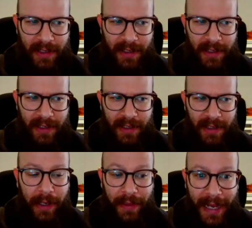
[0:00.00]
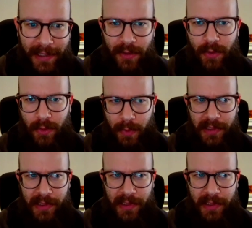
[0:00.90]
event, why that score was
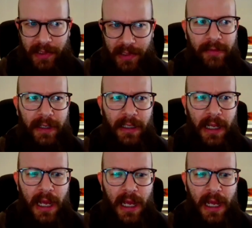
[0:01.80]
given to that event.